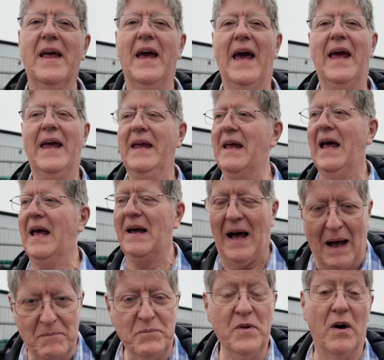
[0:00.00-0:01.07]

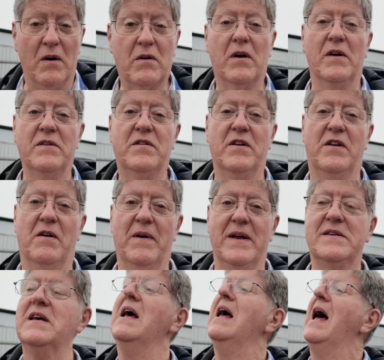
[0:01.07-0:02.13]
I'm not going to do
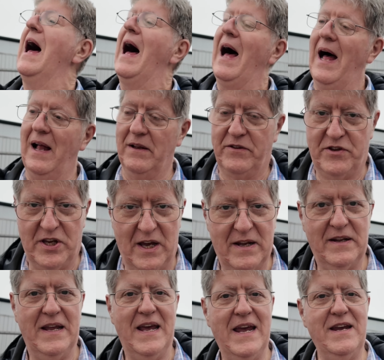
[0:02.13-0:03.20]
it. I'll
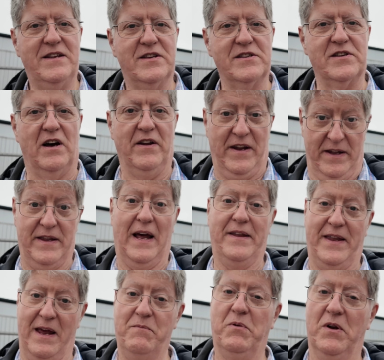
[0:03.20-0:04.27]
turn the heaters on
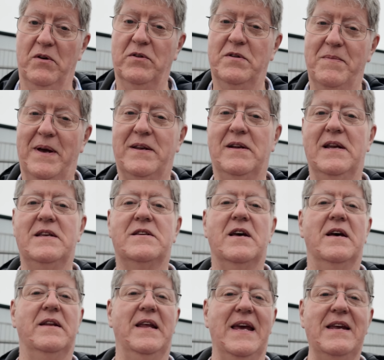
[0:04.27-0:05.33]
and they will automatically
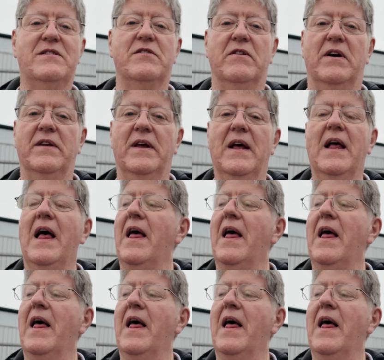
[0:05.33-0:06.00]
turn the heater on.